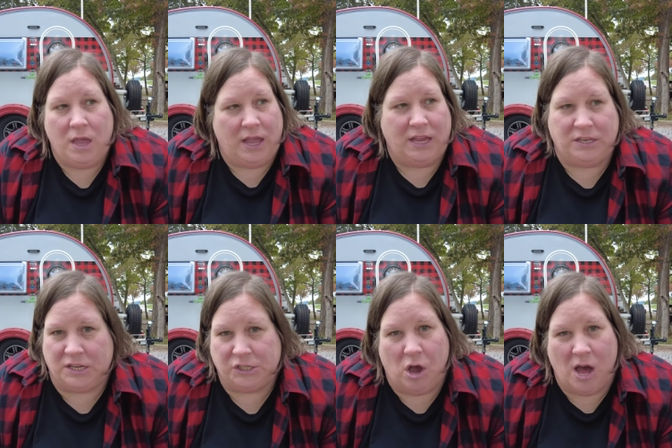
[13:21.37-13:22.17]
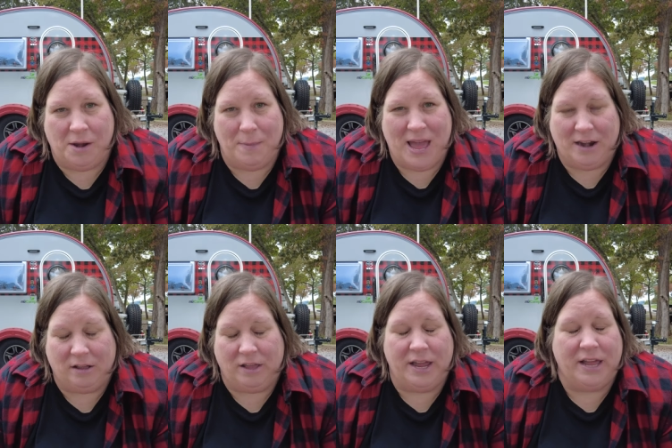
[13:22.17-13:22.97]
It does it
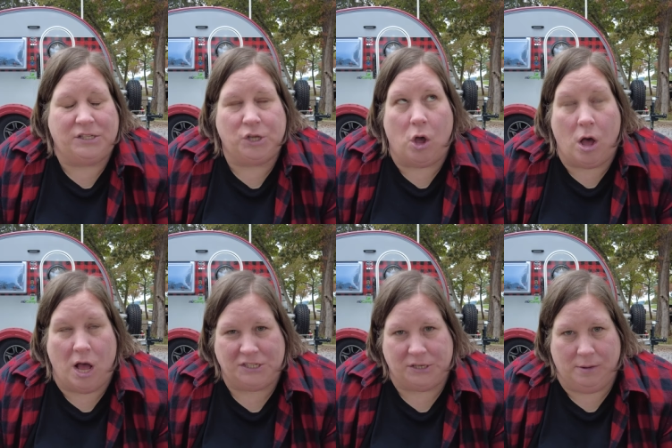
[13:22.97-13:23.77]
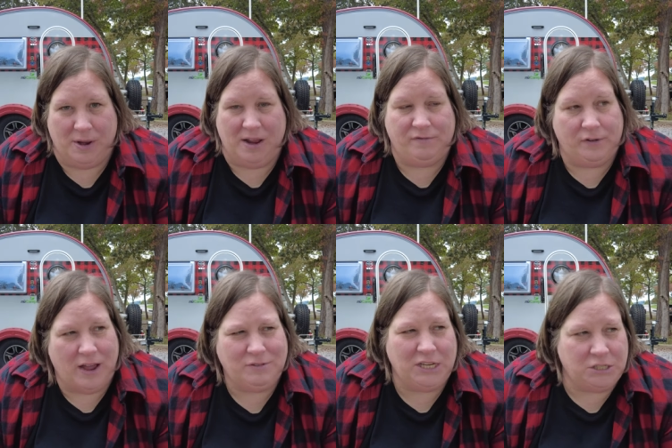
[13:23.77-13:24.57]
automatically. It's awesome. I've,
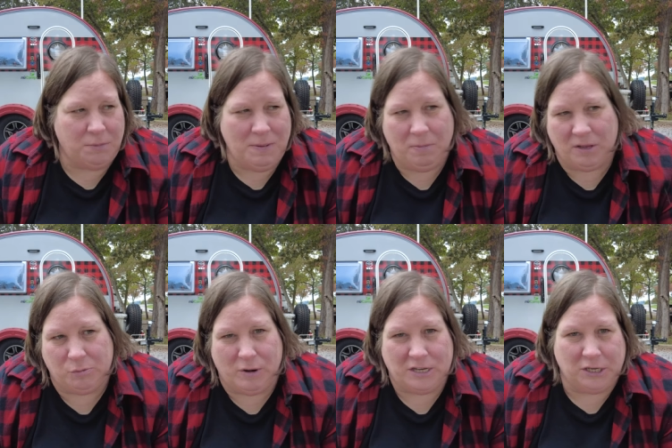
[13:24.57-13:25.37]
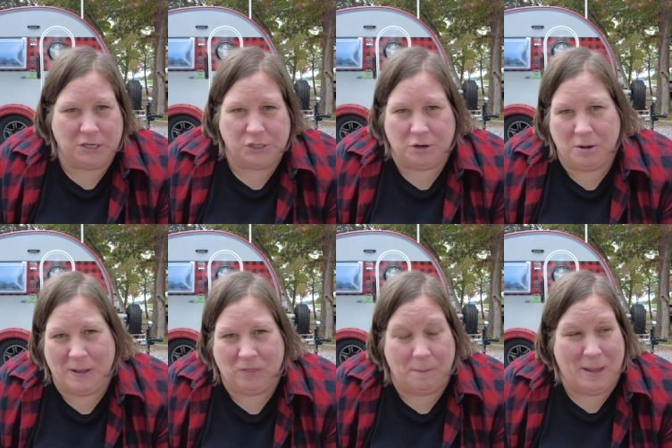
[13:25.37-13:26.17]
I've seen some people express concern
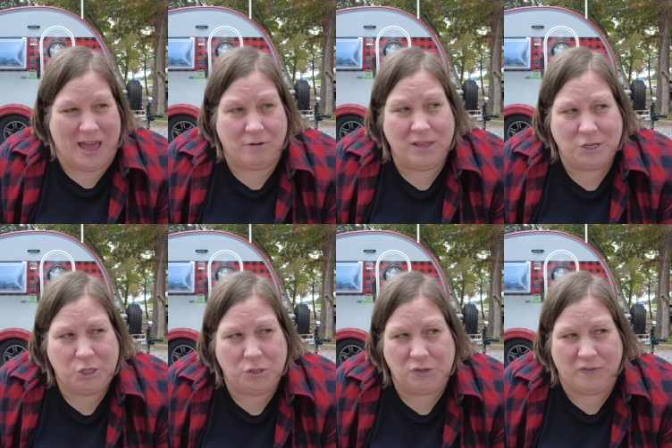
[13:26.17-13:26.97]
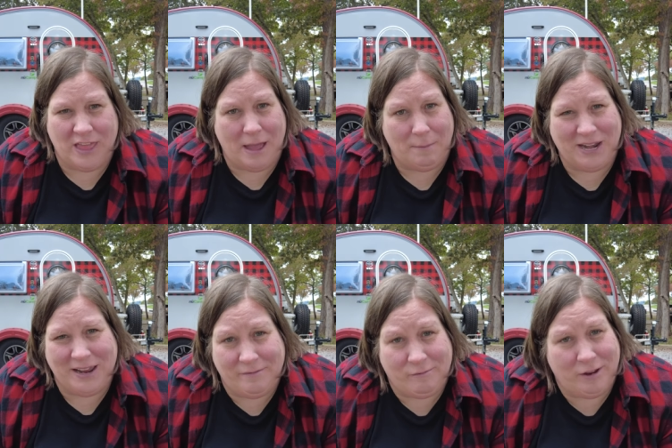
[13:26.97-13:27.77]
about the battery that's used for that, but it,
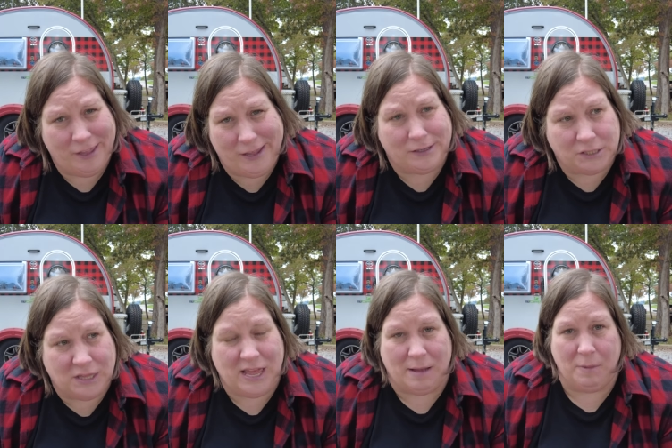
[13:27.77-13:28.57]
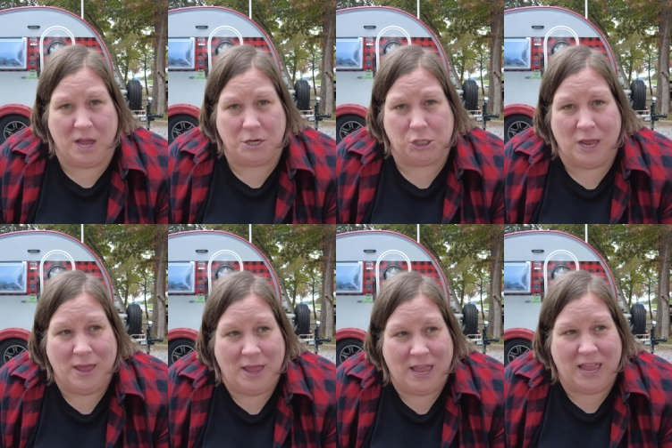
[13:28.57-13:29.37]
it really isn't that much.
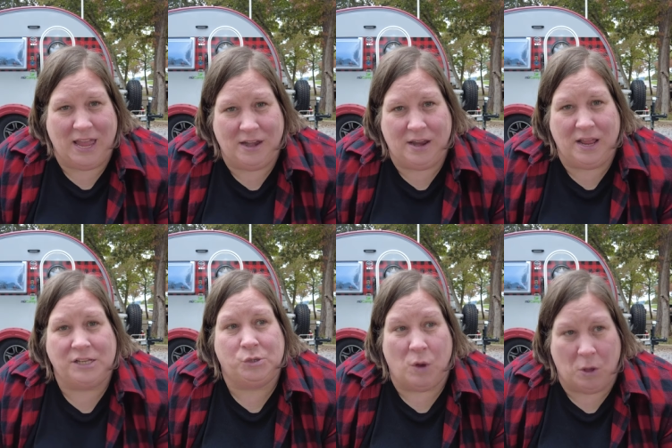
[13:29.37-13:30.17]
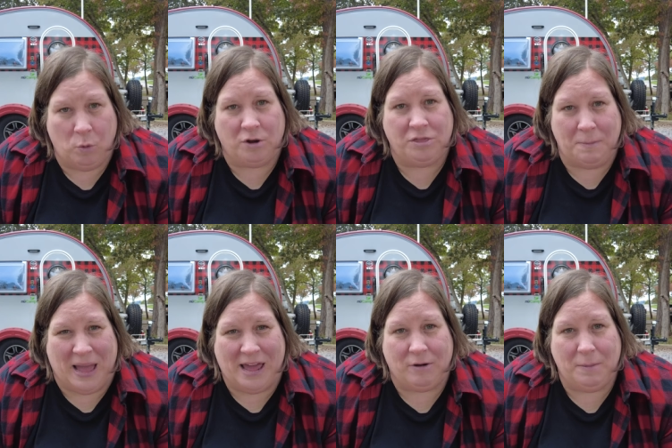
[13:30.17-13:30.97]
And it's well worth the
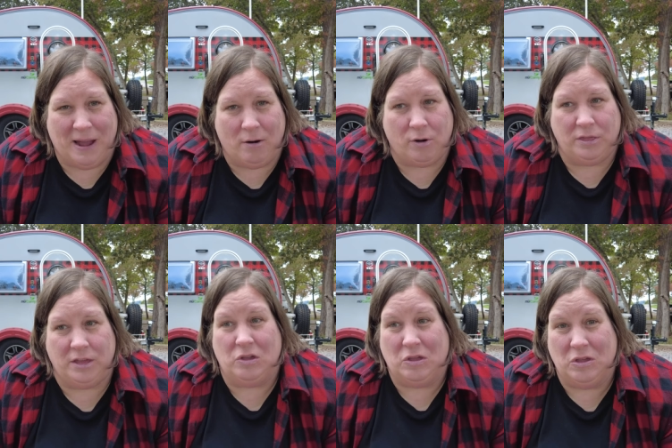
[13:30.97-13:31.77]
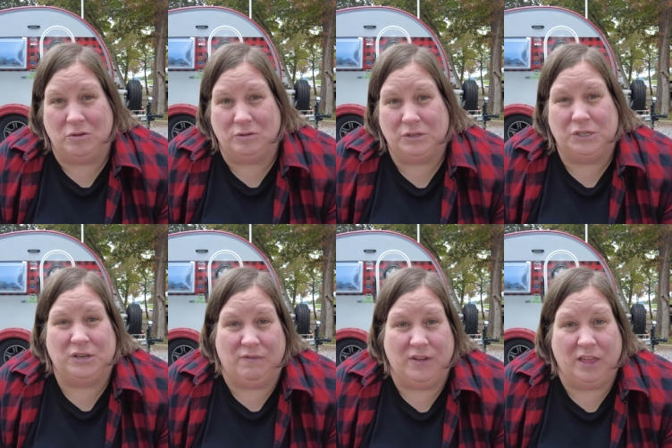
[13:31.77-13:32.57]
battery power that you use
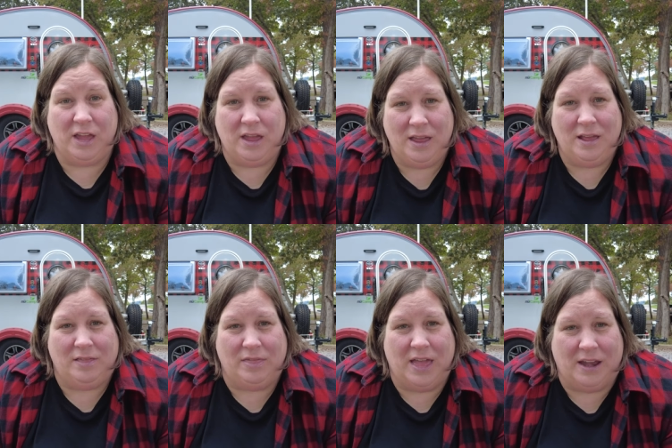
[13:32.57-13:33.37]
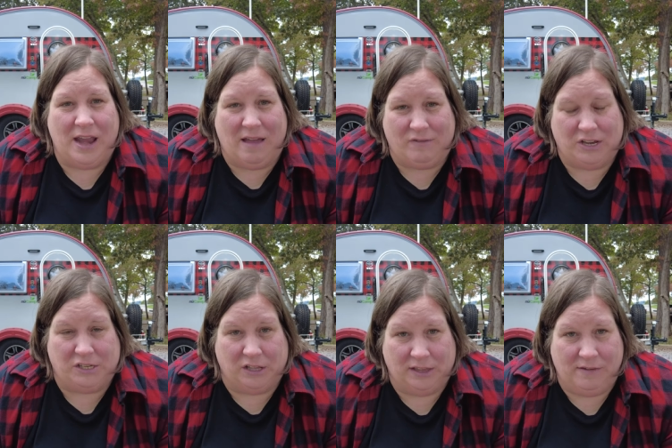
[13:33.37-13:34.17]
to fill it than having
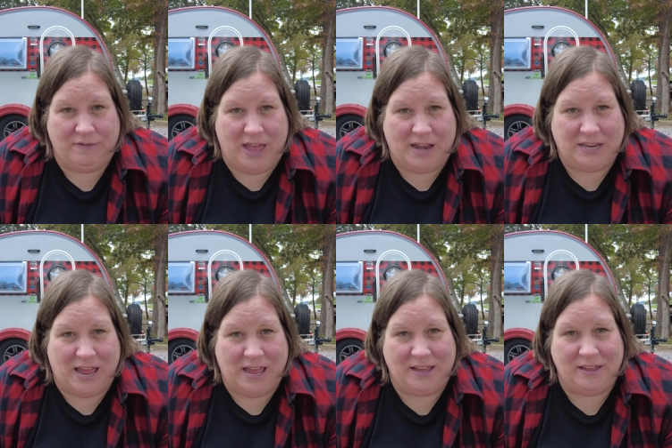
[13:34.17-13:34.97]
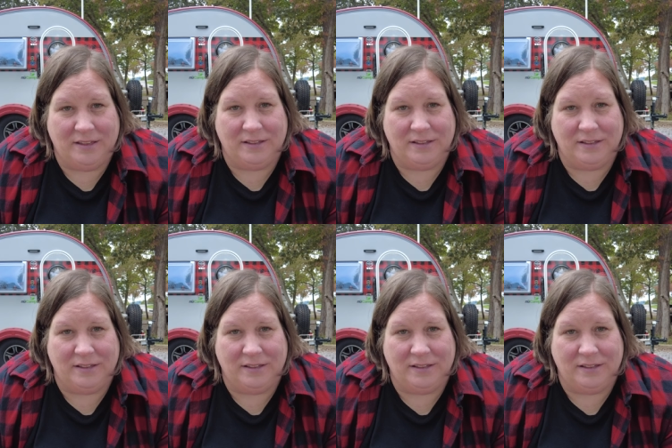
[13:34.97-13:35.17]
to lift that tank